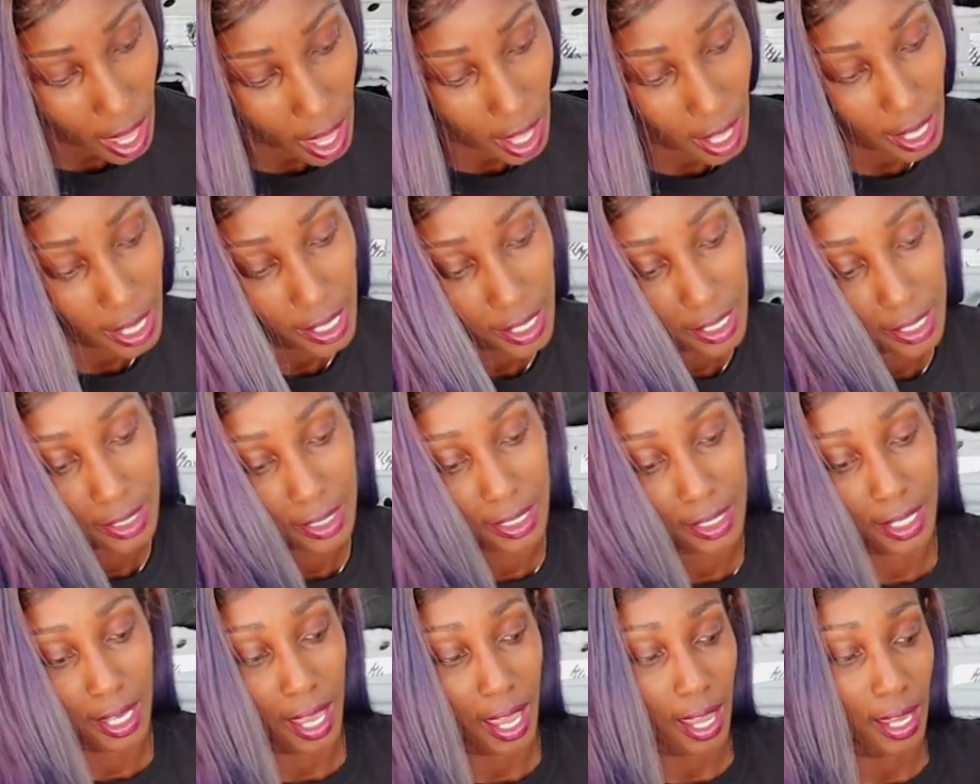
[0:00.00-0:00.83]
it's
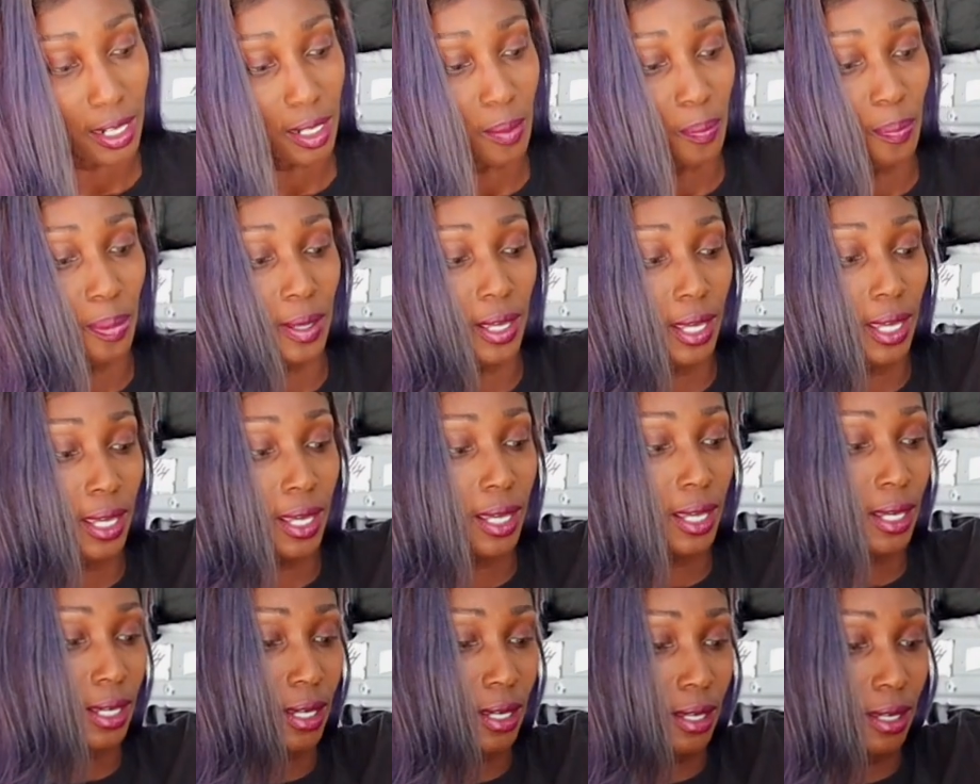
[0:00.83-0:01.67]
kind of
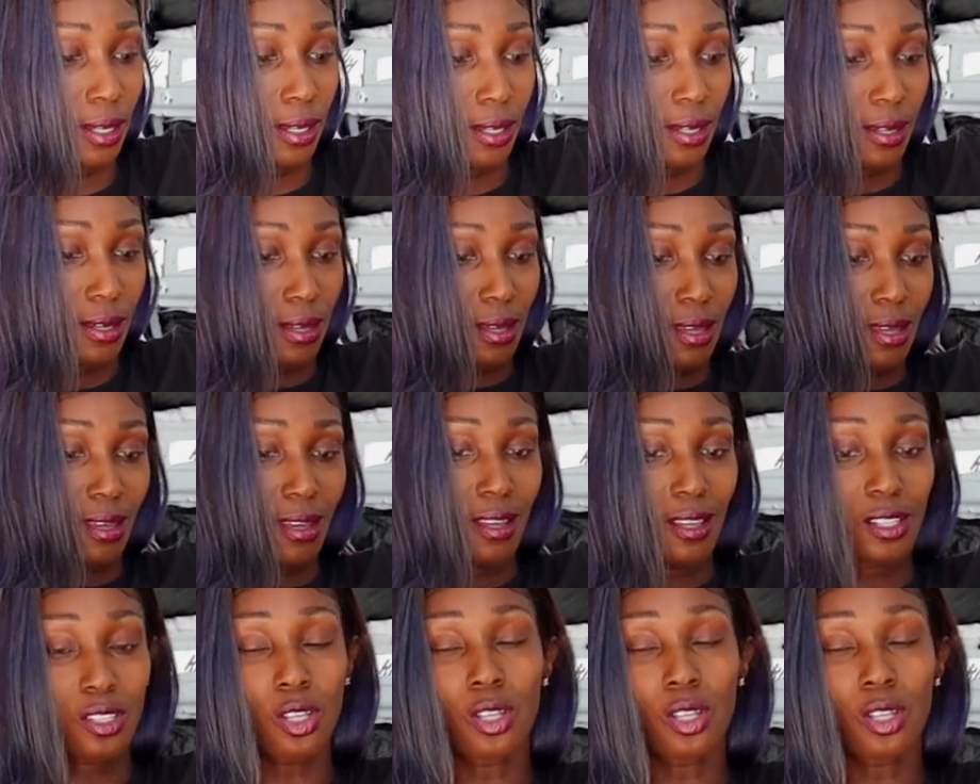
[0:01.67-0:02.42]
big. So